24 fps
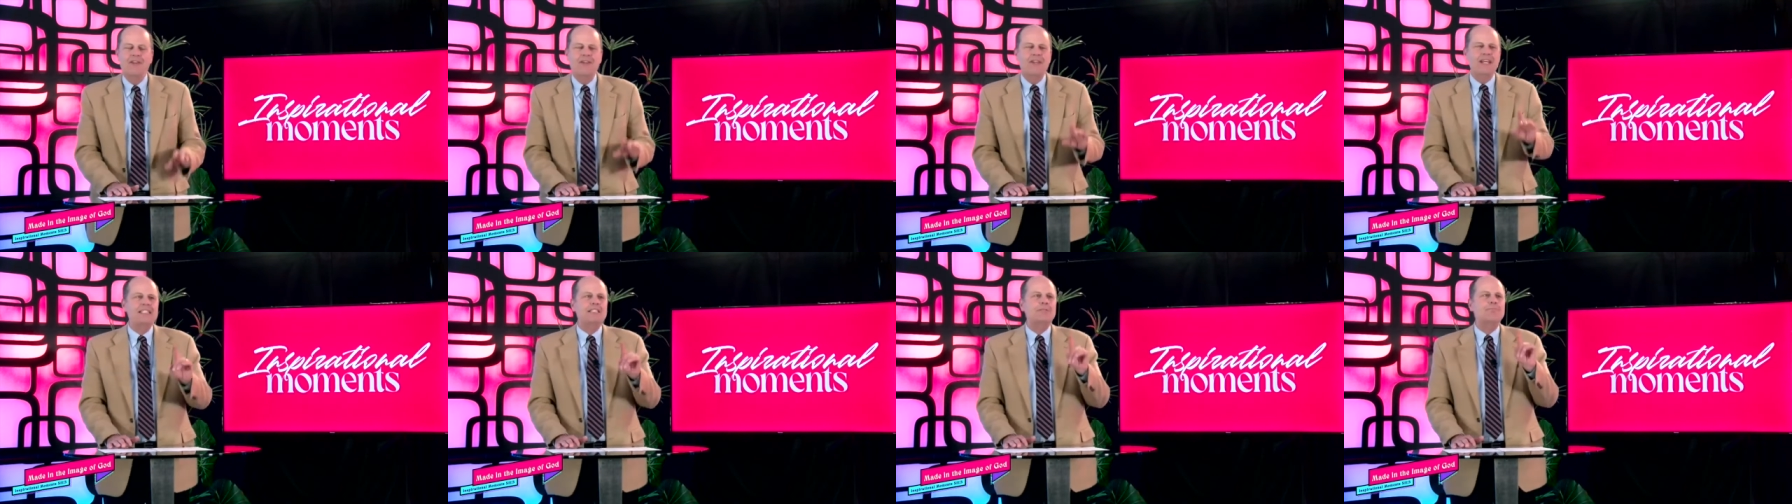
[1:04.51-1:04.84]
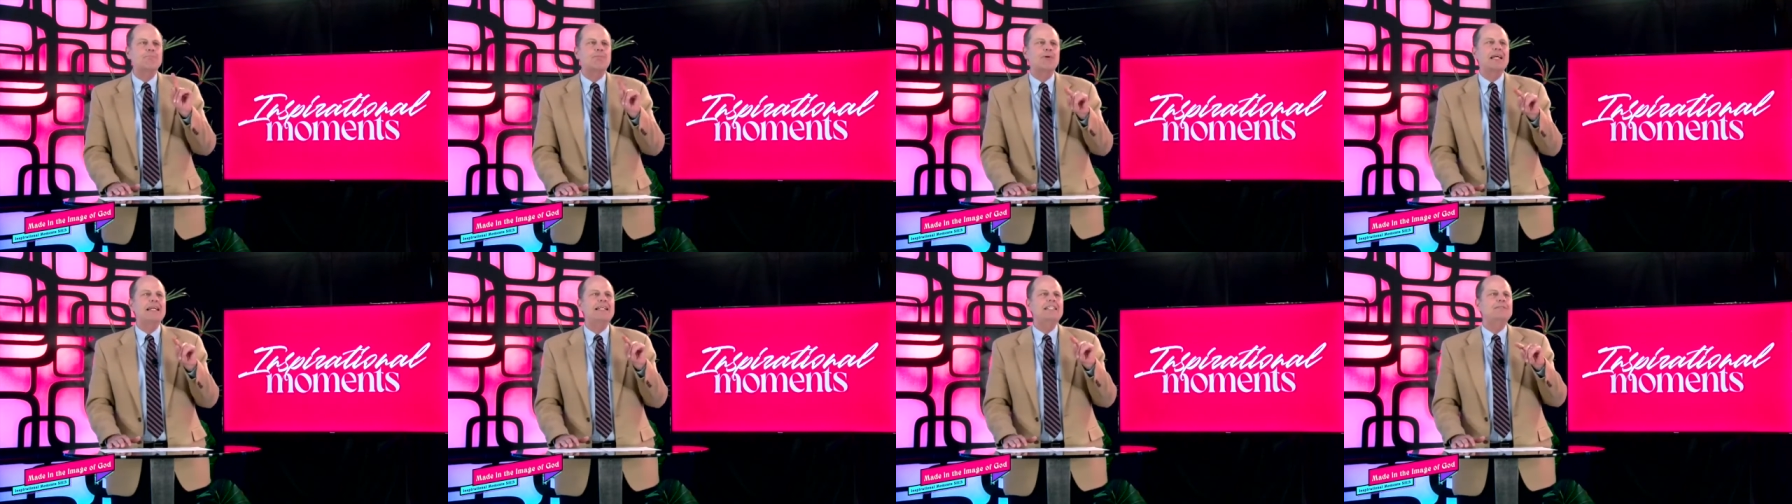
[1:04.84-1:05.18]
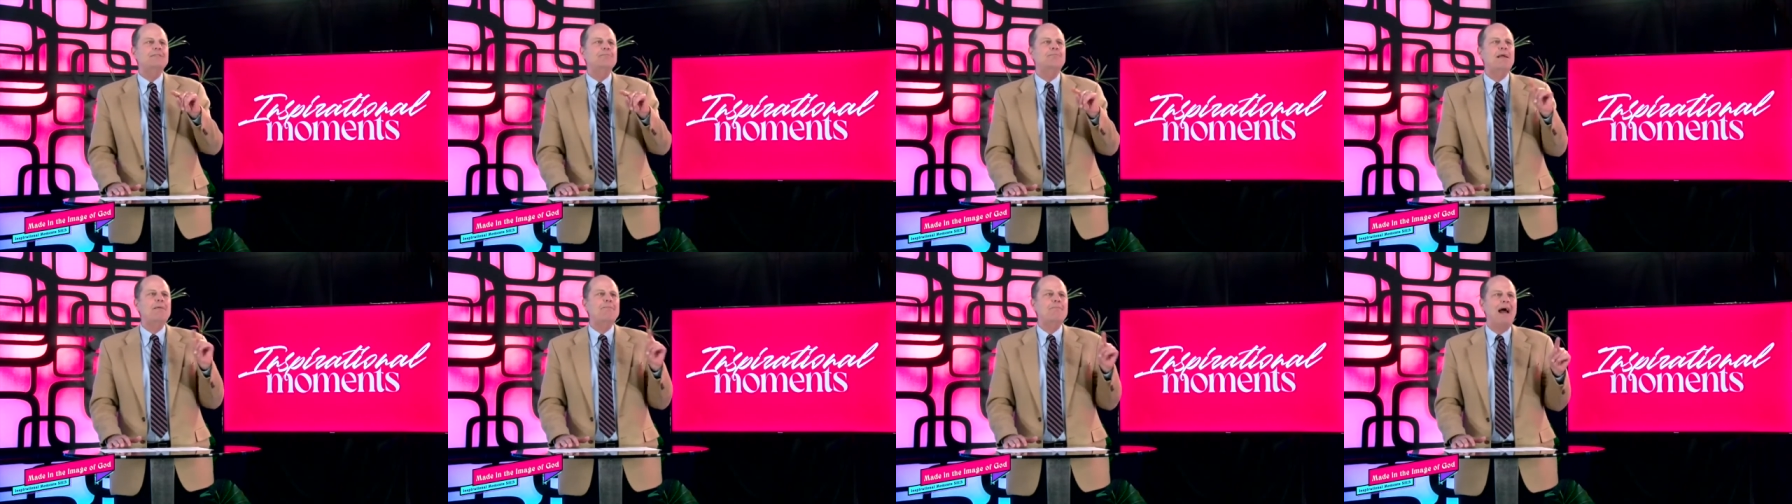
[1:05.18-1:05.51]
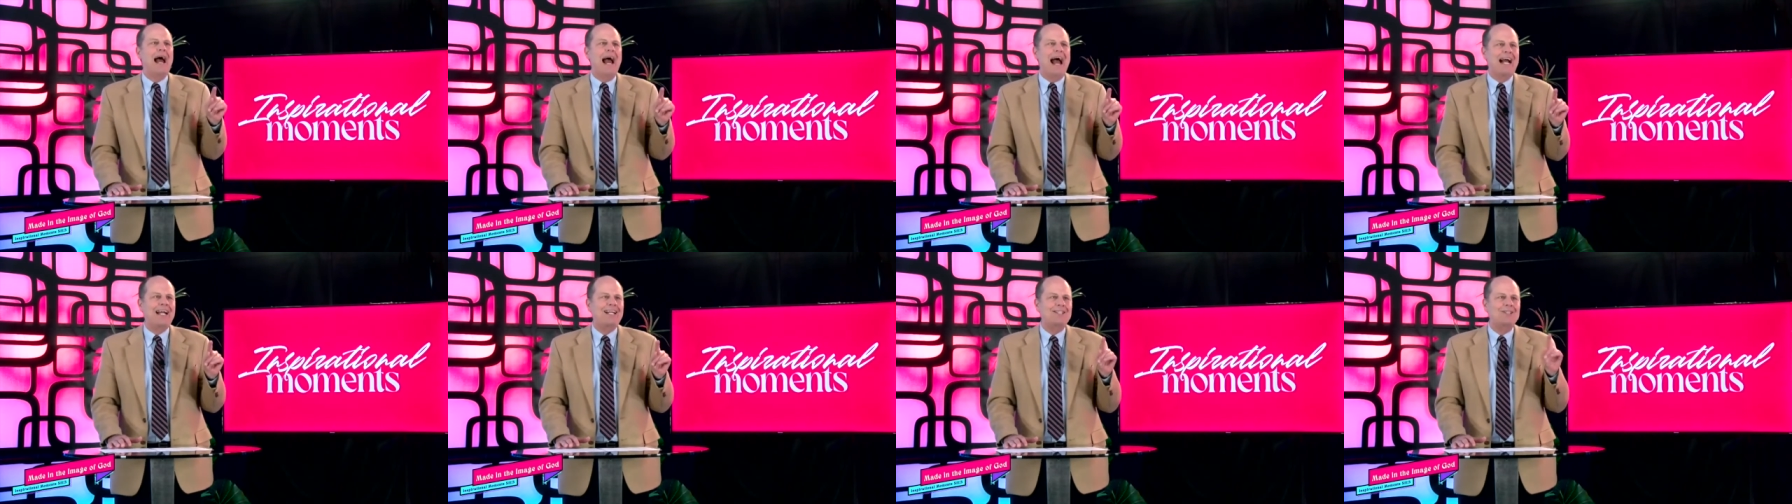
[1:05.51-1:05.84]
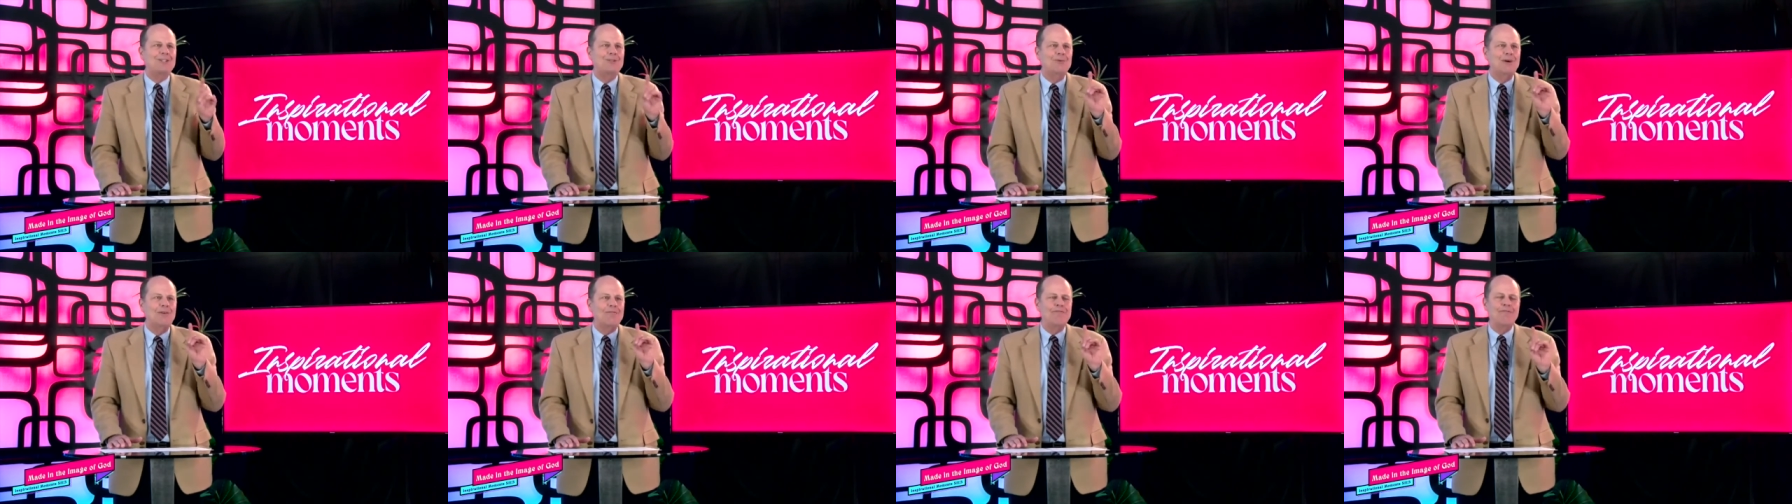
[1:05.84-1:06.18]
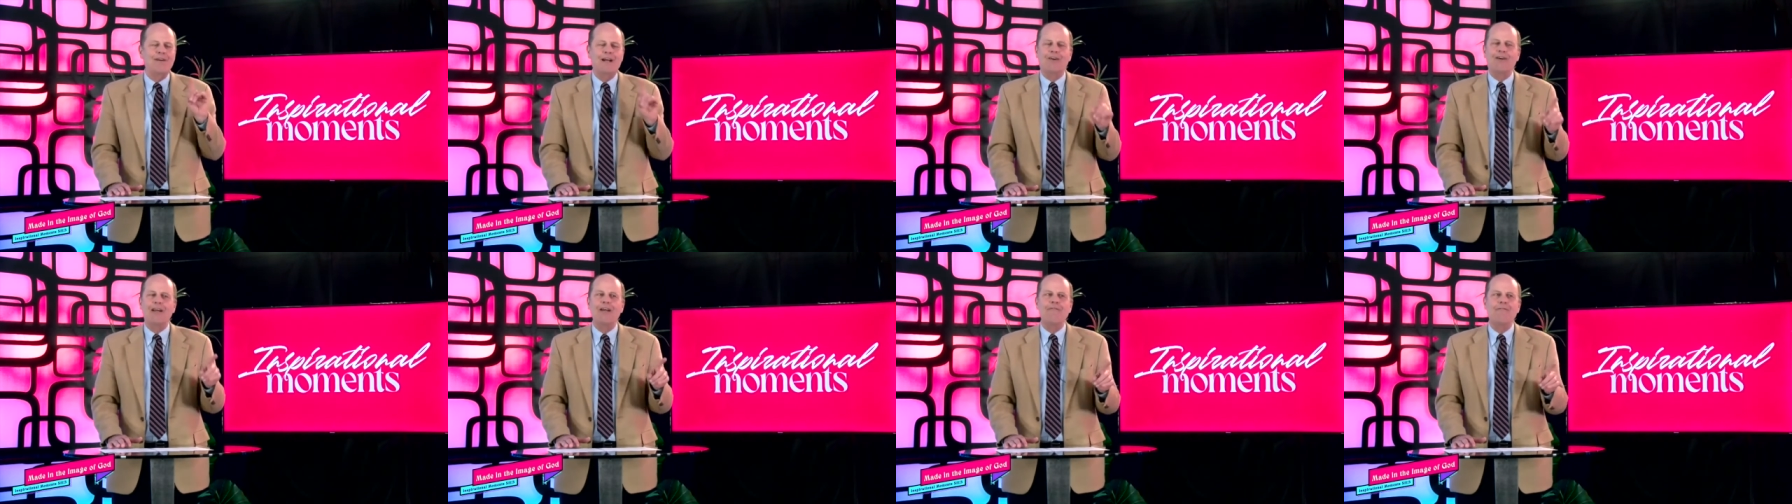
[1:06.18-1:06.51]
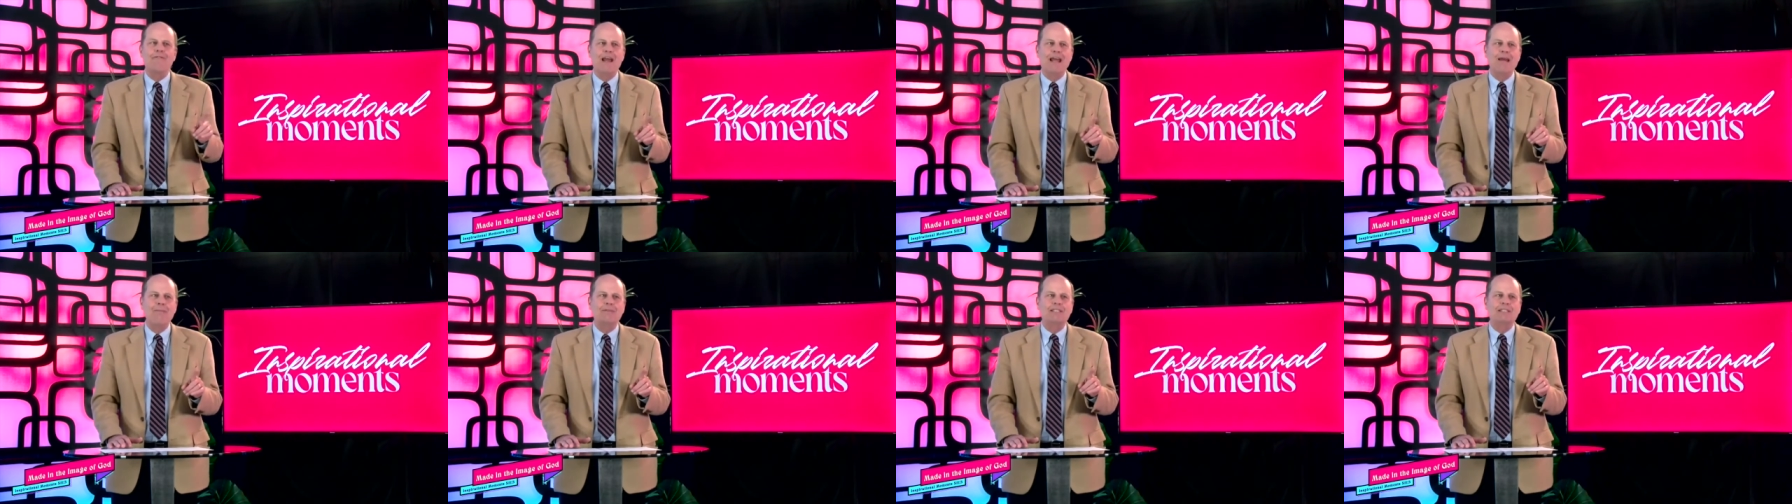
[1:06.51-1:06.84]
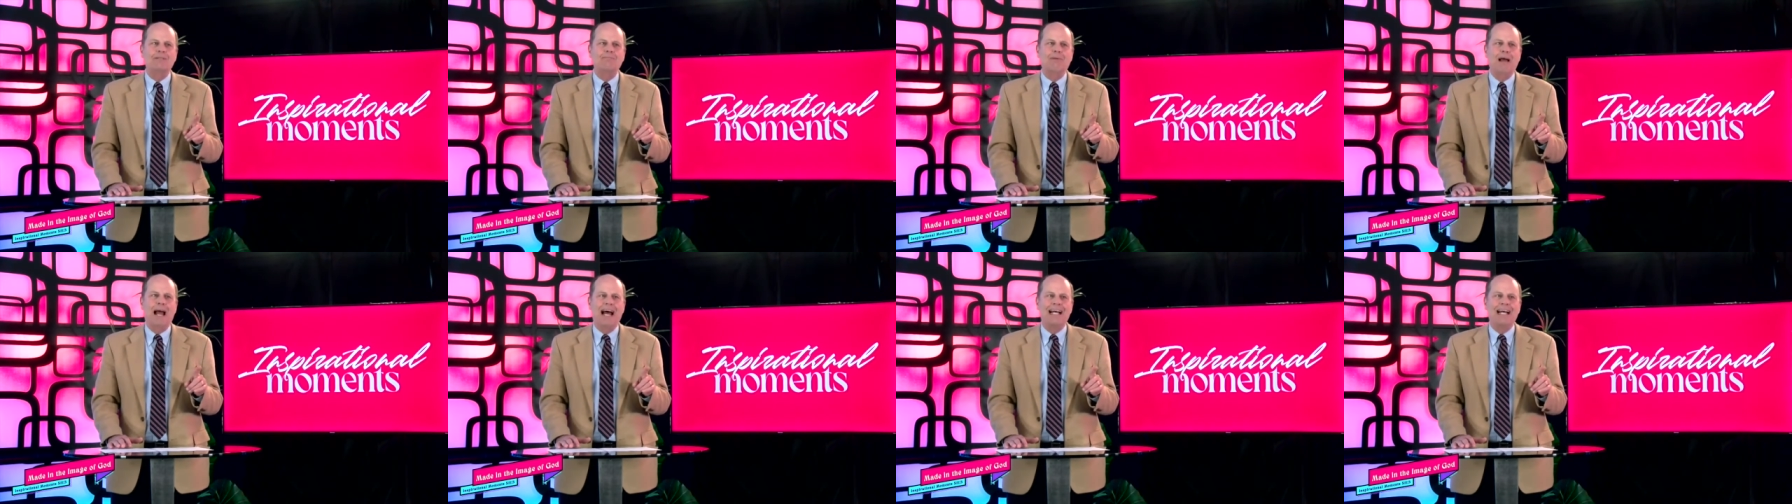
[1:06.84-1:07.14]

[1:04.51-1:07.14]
this brings me back to a very famous